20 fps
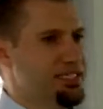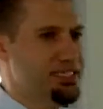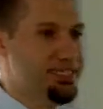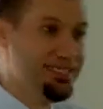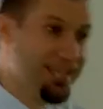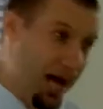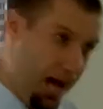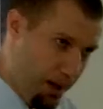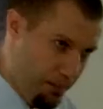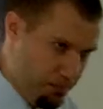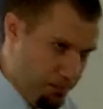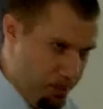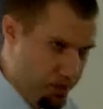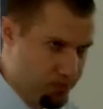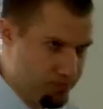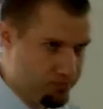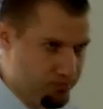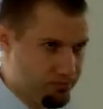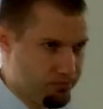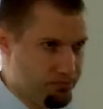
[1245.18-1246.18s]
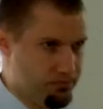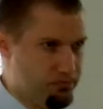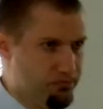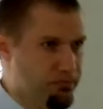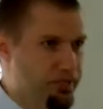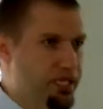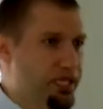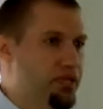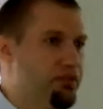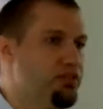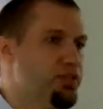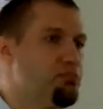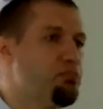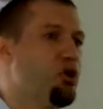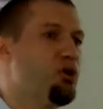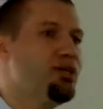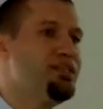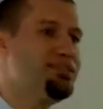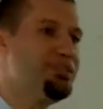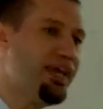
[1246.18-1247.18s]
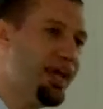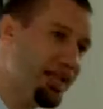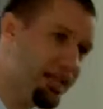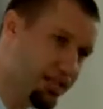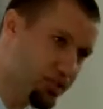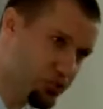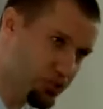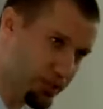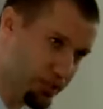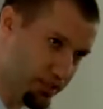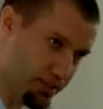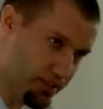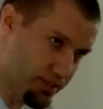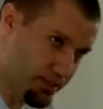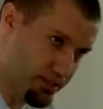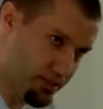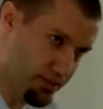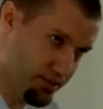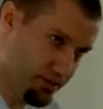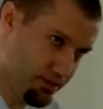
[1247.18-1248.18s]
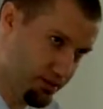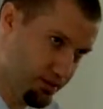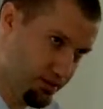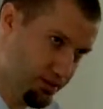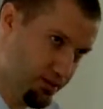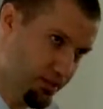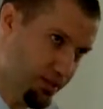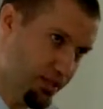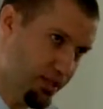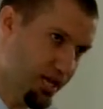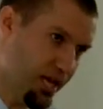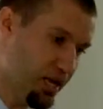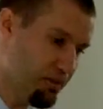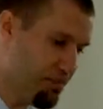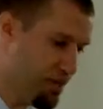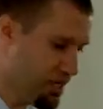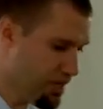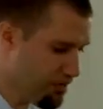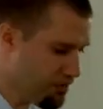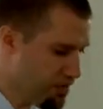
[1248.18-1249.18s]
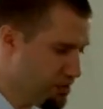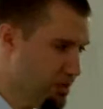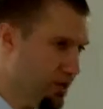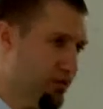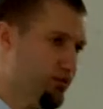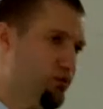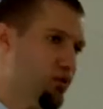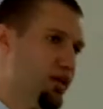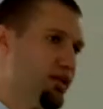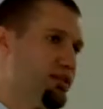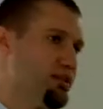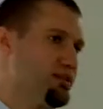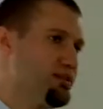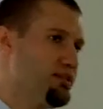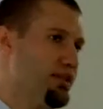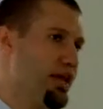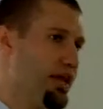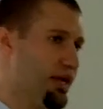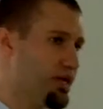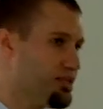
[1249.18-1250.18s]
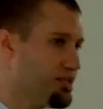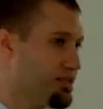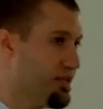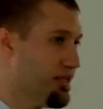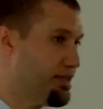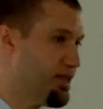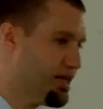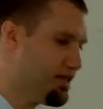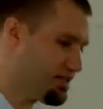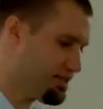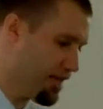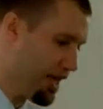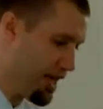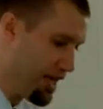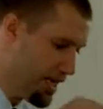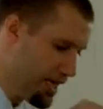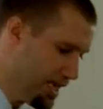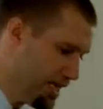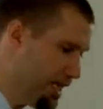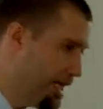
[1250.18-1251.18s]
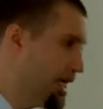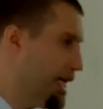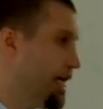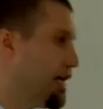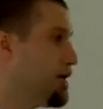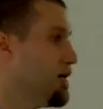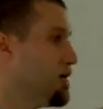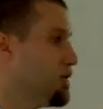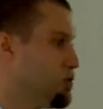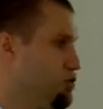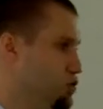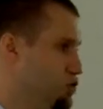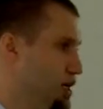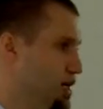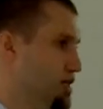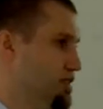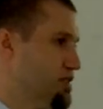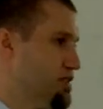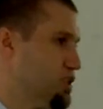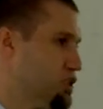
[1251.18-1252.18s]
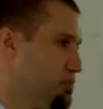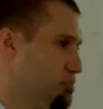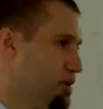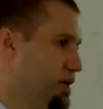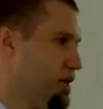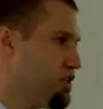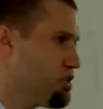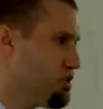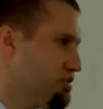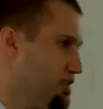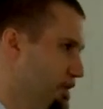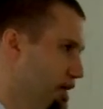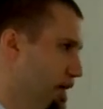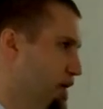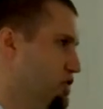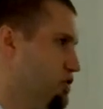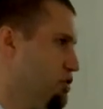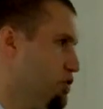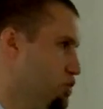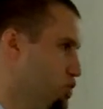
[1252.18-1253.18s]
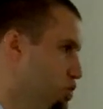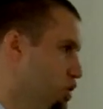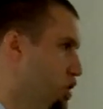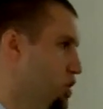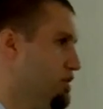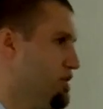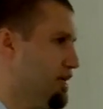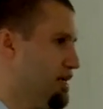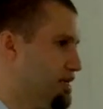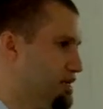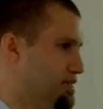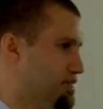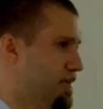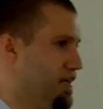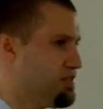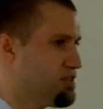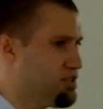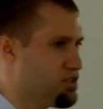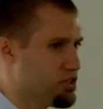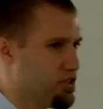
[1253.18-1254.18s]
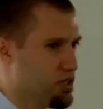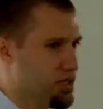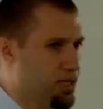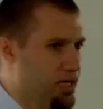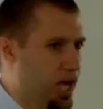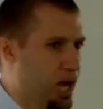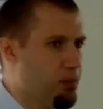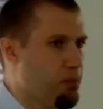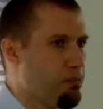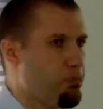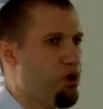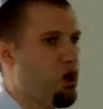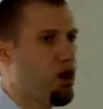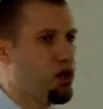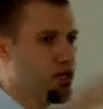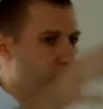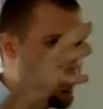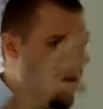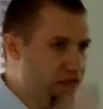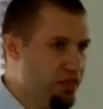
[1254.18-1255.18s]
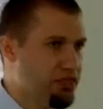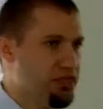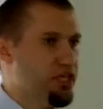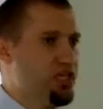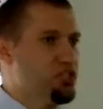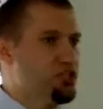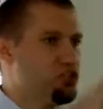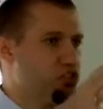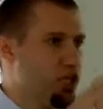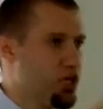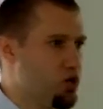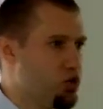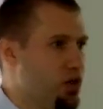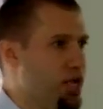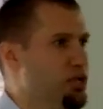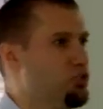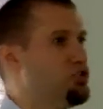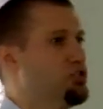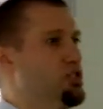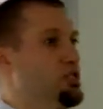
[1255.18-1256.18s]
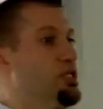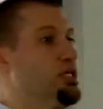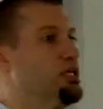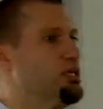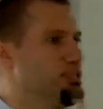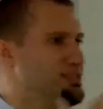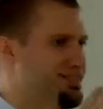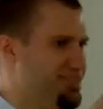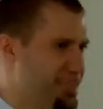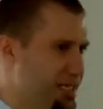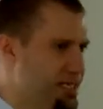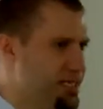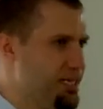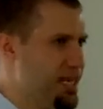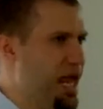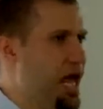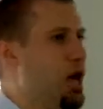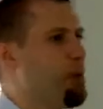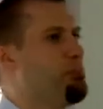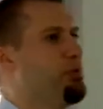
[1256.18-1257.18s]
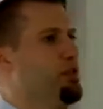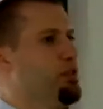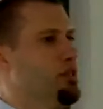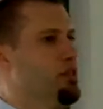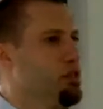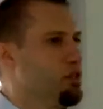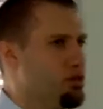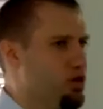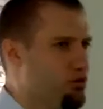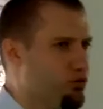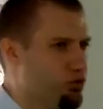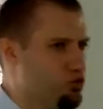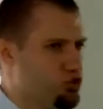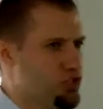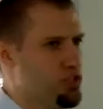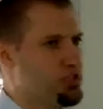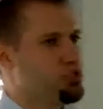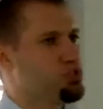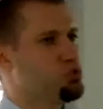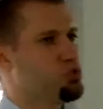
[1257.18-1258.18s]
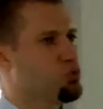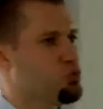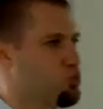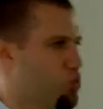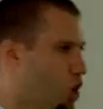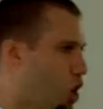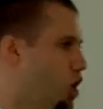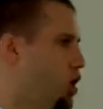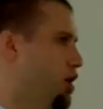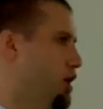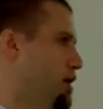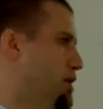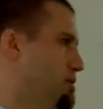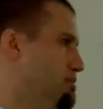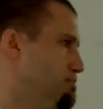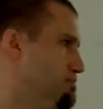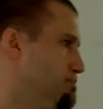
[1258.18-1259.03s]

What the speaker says: dumb. Many of them are intelligent. And many of them have read this text. And they say, here, Jesus speaks of the end of the world, and he says it's going to come upon this generation. Didn't happen, therefore Jesus was wrong.